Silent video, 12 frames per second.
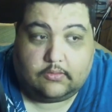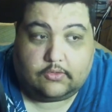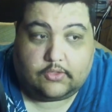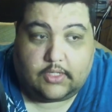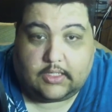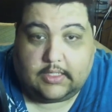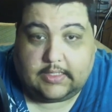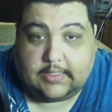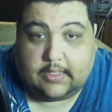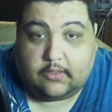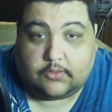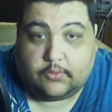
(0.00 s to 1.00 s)
try to clean
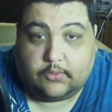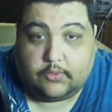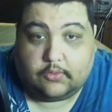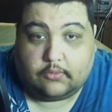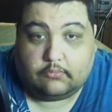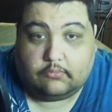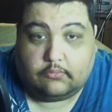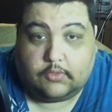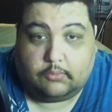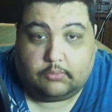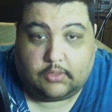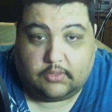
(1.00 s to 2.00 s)
it out to where,
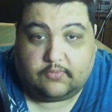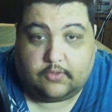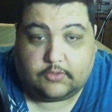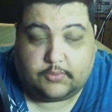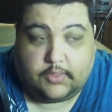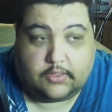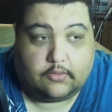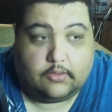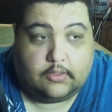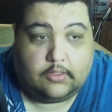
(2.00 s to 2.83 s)
blood flows better.